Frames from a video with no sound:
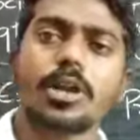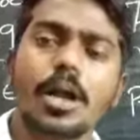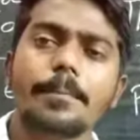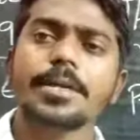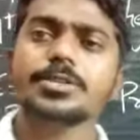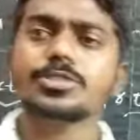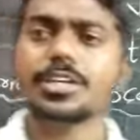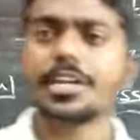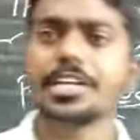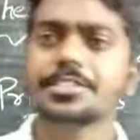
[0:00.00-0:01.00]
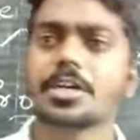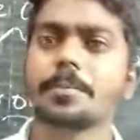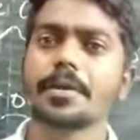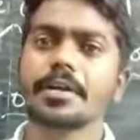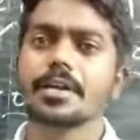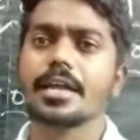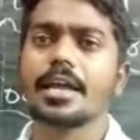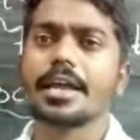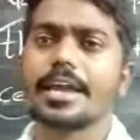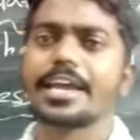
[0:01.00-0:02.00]
Okay, coming to the next topic,
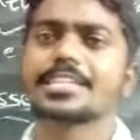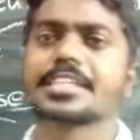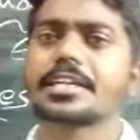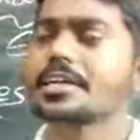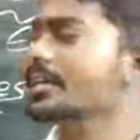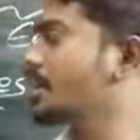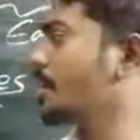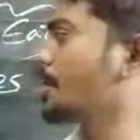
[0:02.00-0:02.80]
external